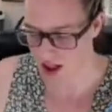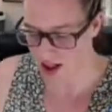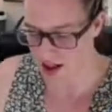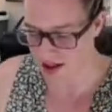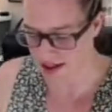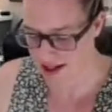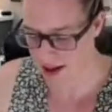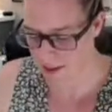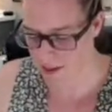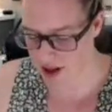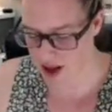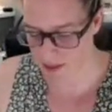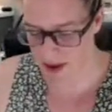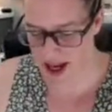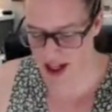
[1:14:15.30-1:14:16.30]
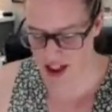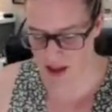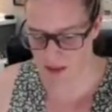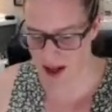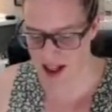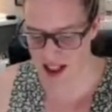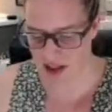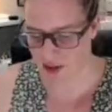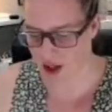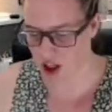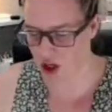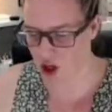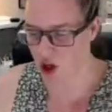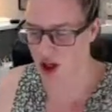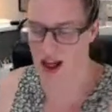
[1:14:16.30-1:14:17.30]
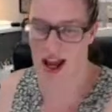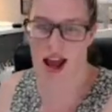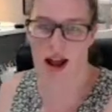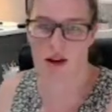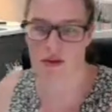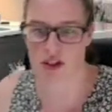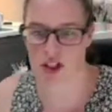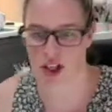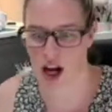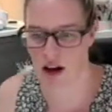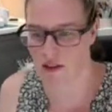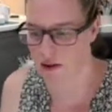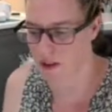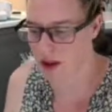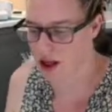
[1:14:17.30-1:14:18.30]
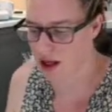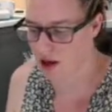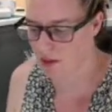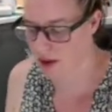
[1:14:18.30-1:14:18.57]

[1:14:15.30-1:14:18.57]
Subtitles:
Stampin' Up page. I might see if I can hook it out and share it with you, but